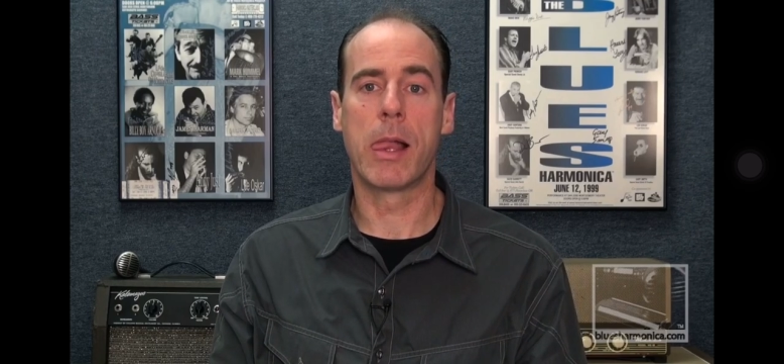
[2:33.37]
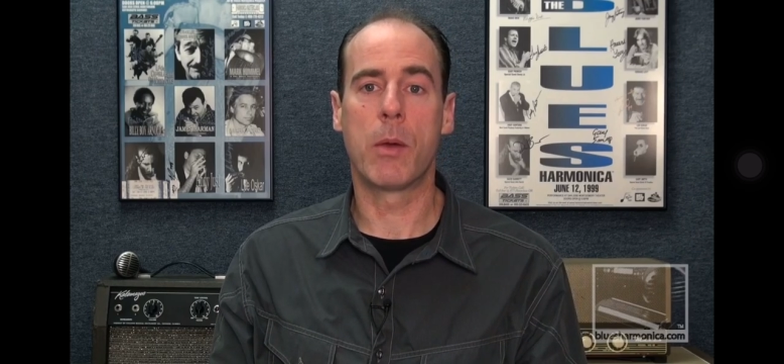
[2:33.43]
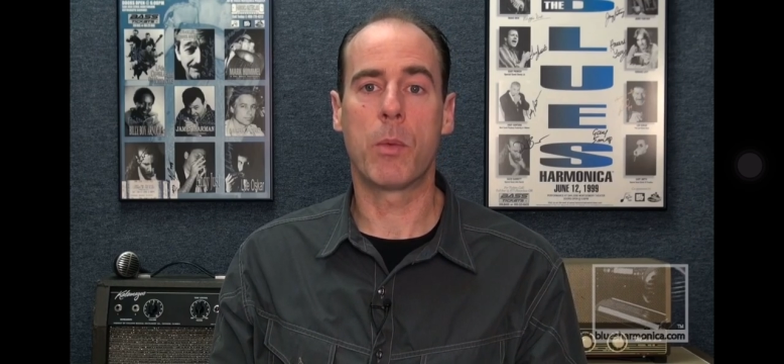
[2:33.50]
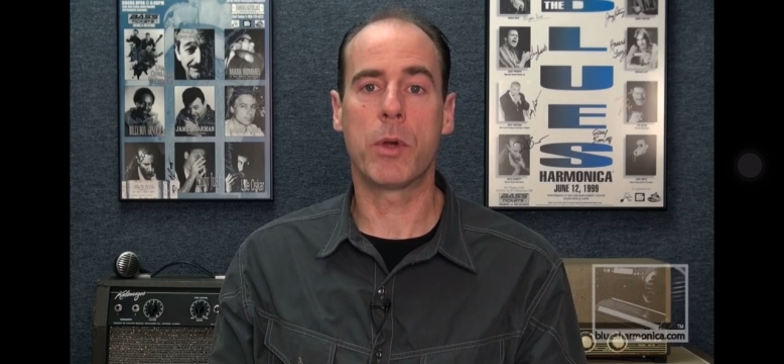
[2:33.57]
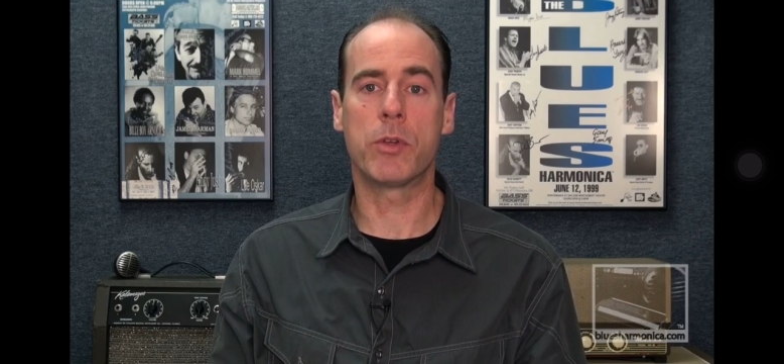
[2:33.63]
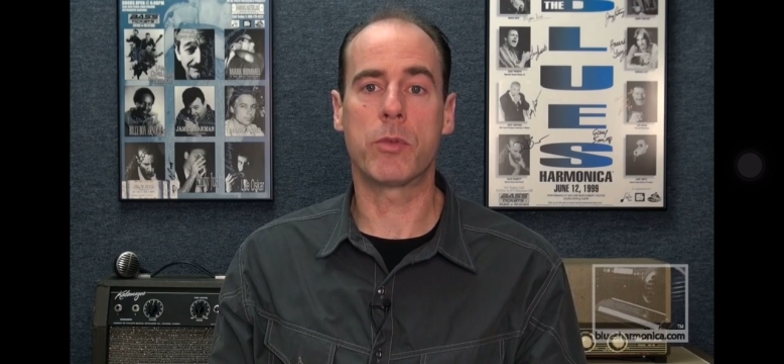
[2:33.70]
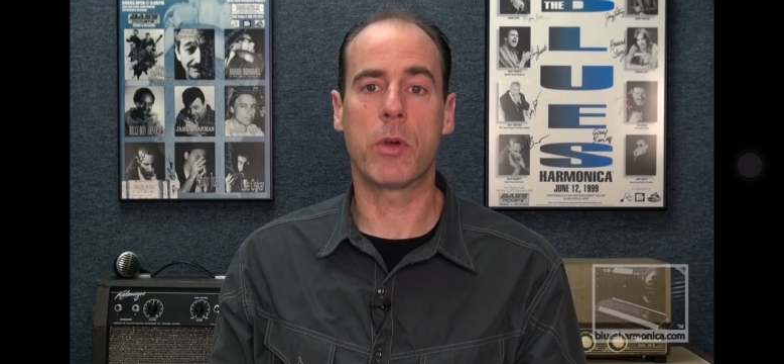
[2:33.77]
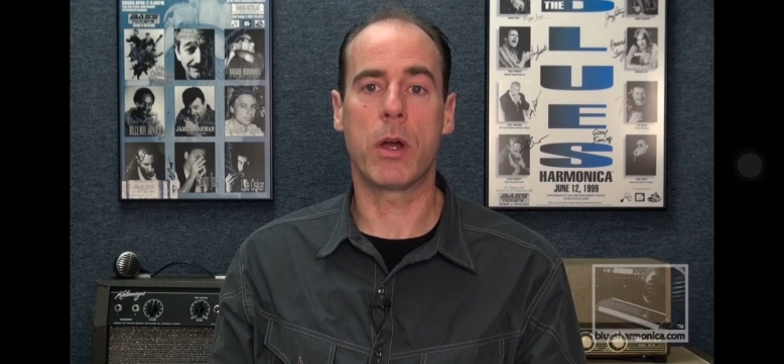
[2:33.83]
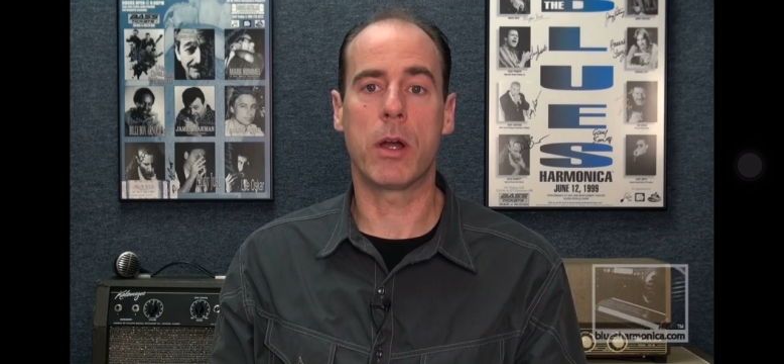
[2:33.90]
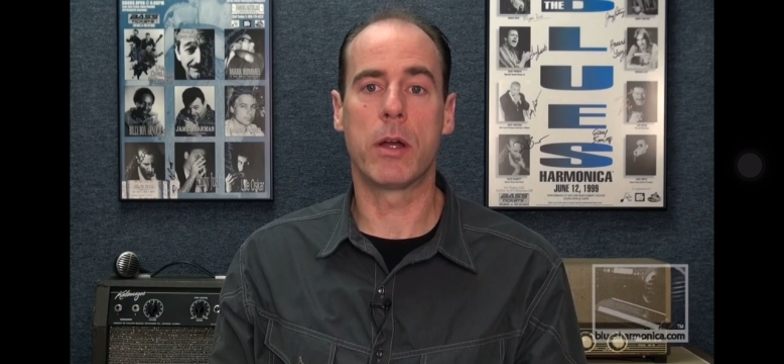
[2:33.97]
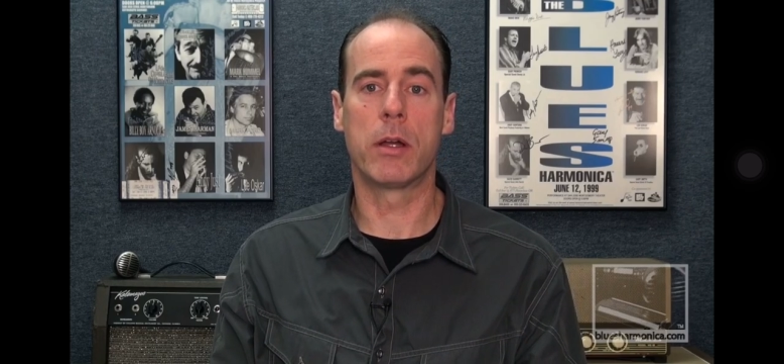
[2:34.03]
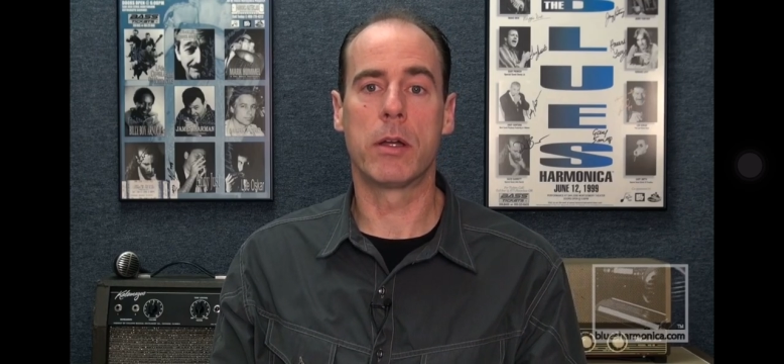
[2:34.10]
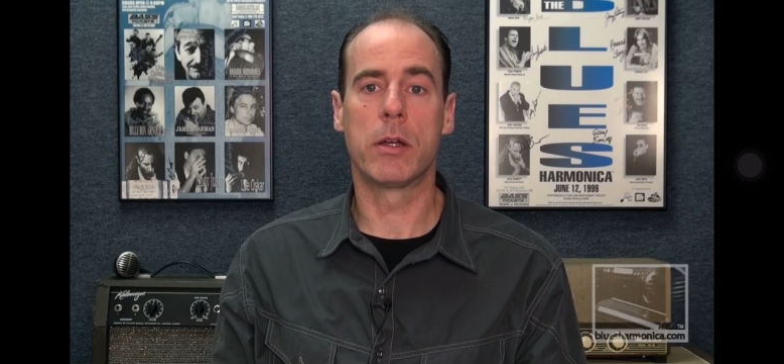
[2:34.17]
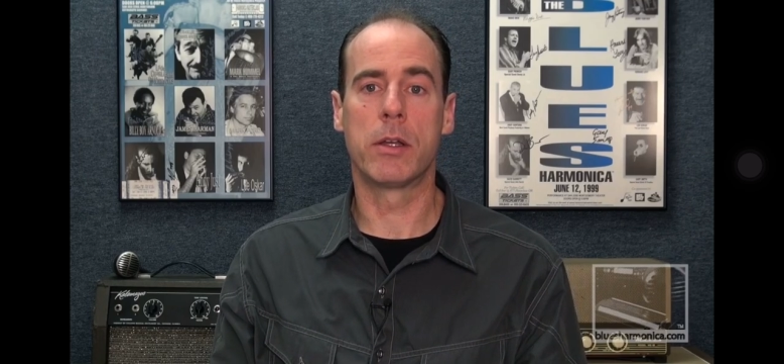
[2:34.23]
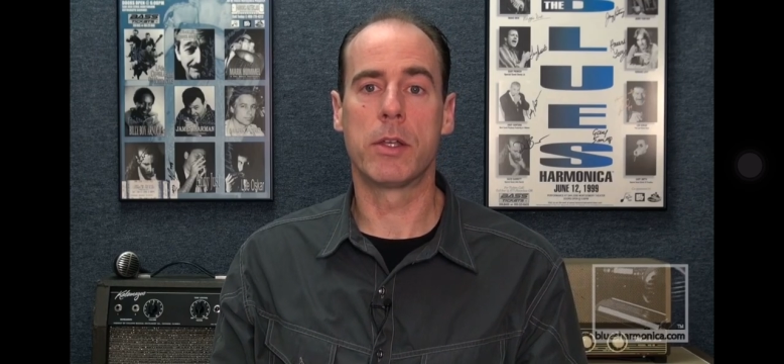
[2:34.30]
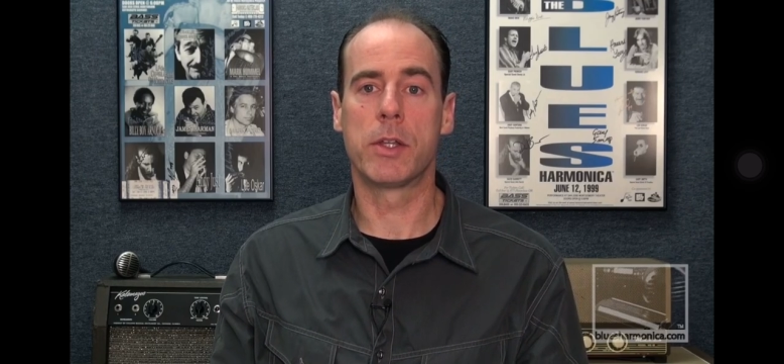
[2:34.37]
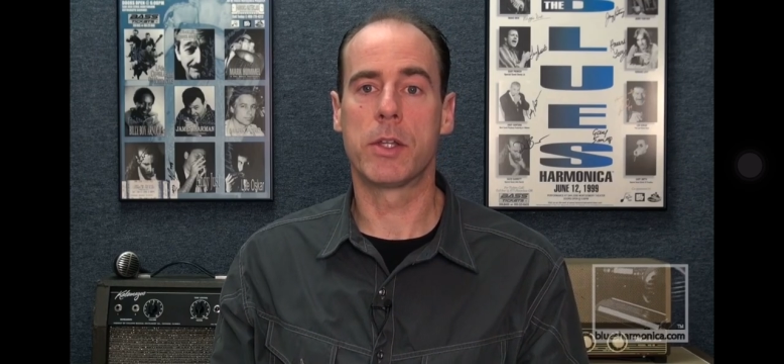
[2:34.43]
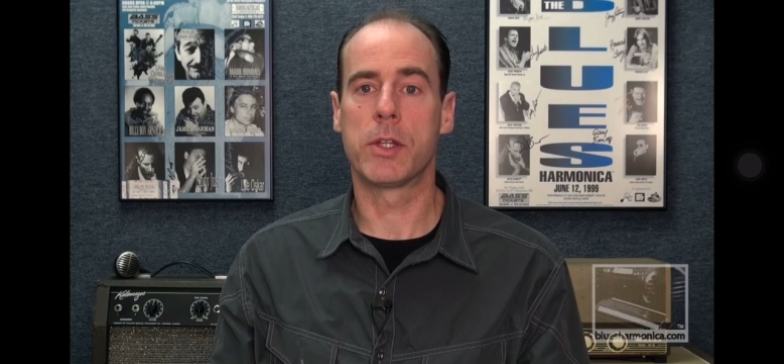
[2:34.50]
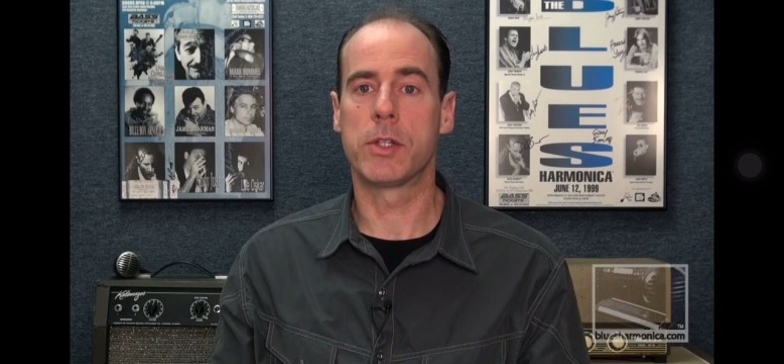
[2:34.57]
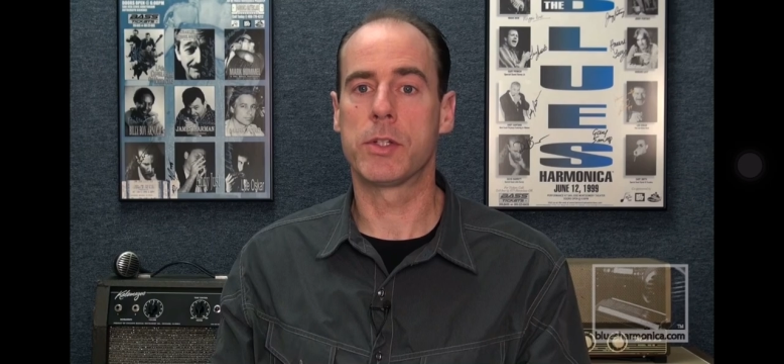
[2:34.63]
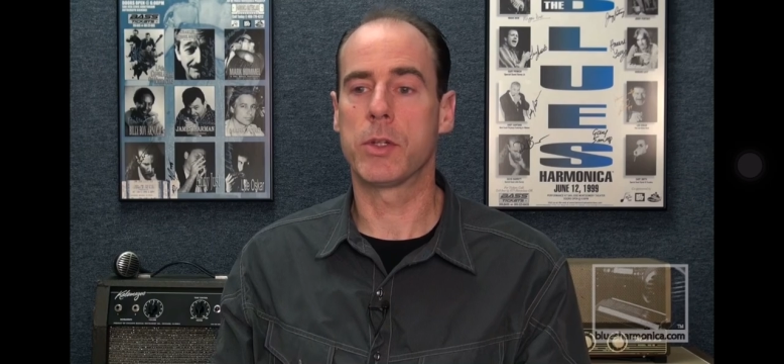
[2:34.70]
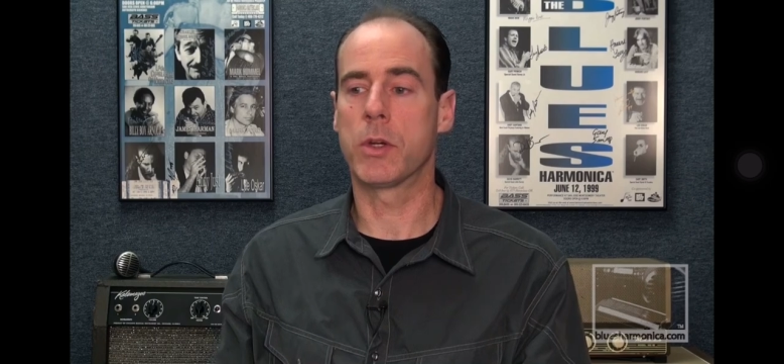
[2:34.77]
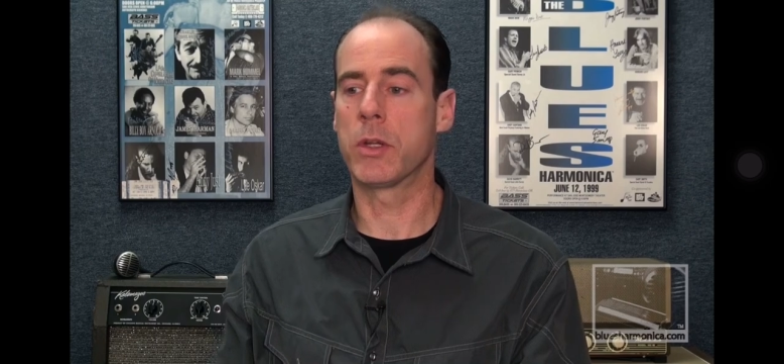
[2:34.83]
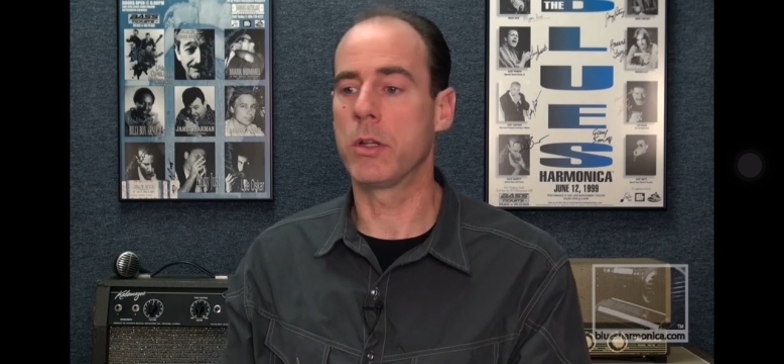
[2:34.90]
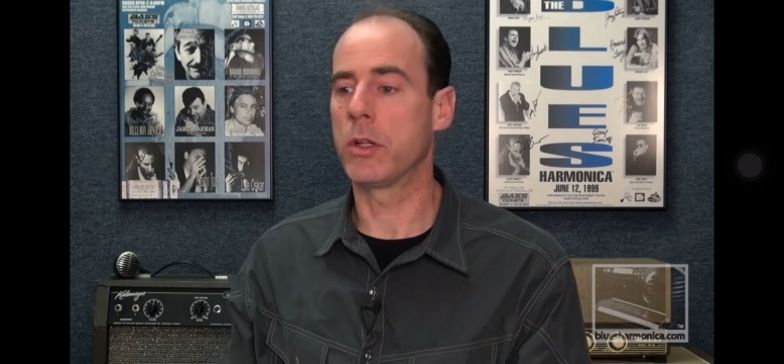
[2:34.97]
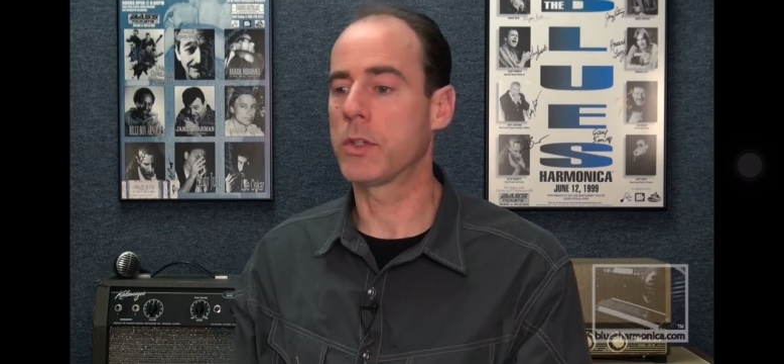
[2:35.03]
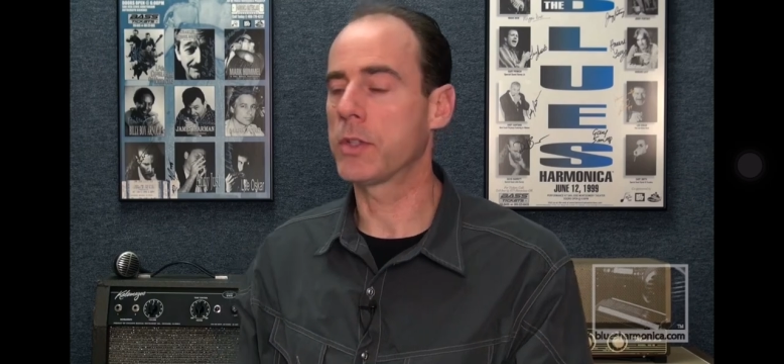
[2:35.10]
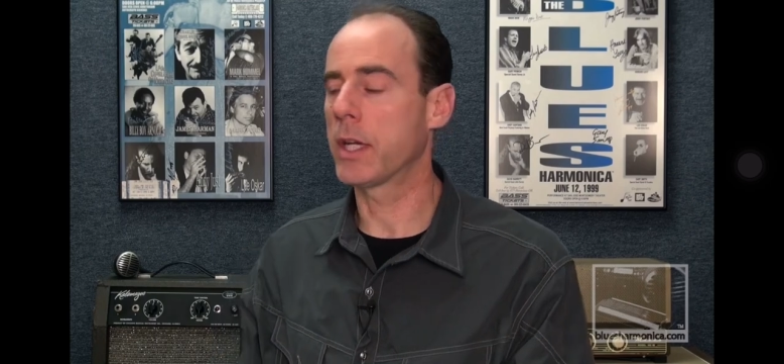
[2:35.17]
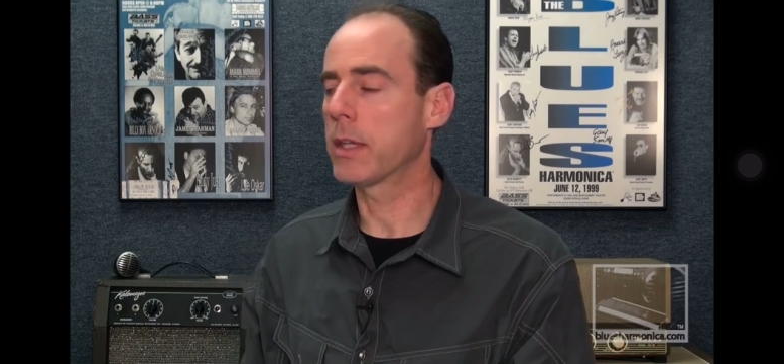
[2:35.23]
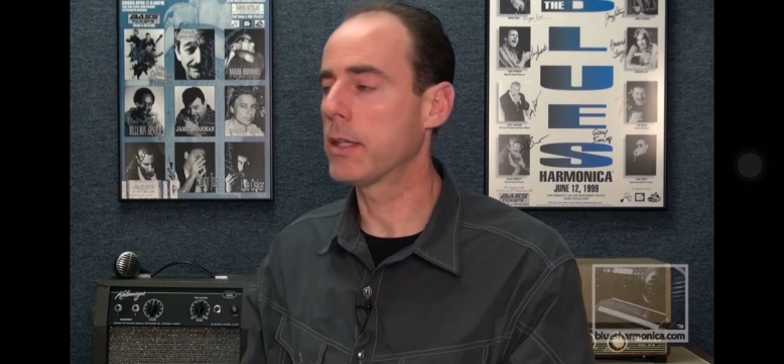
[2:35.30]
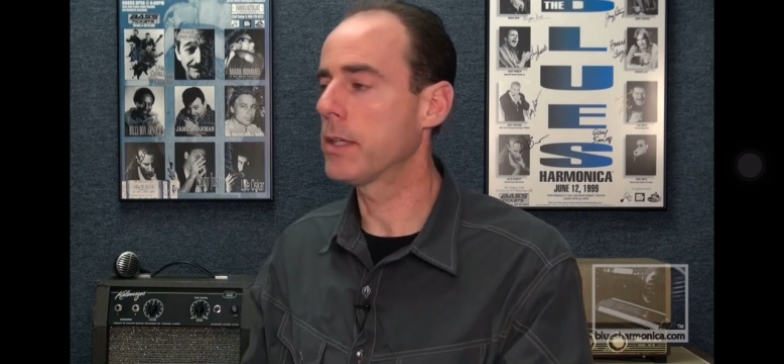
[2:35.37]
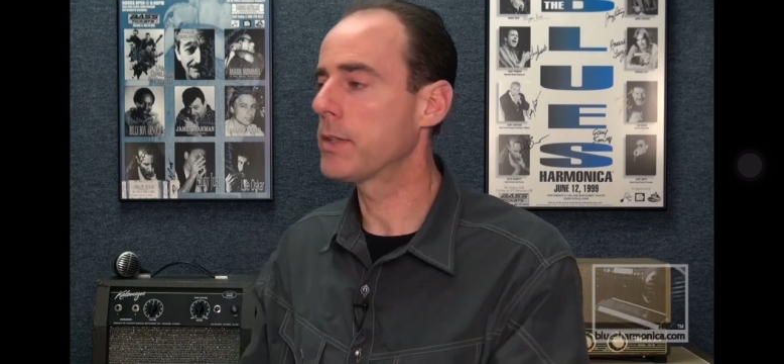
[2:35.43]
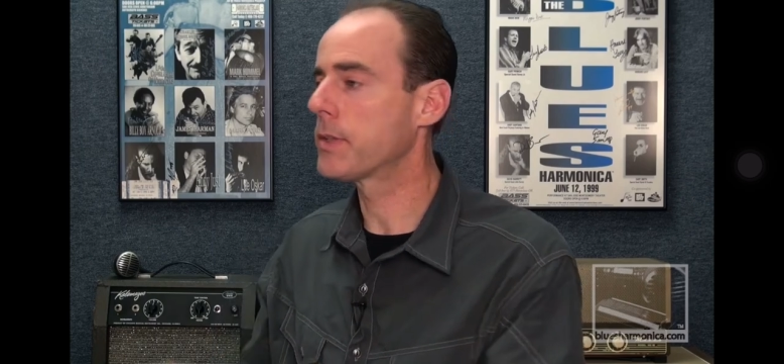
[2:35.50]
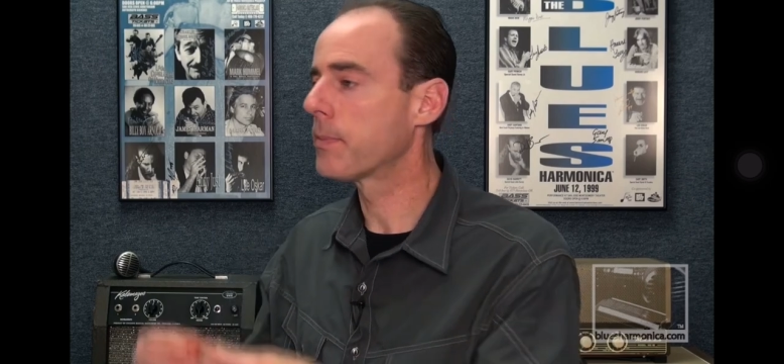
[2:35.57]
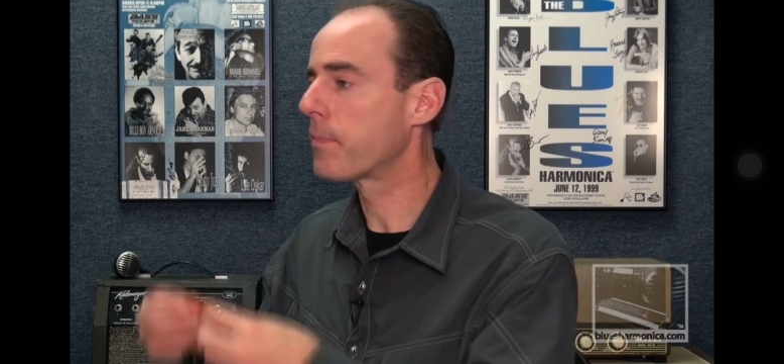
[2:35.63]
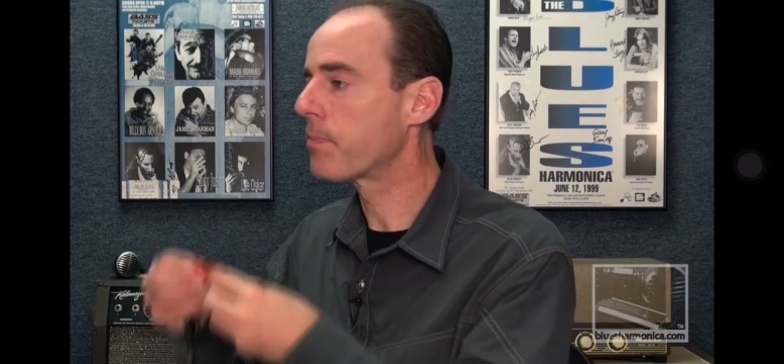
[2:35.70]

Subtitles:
1 draw. So it looks like this.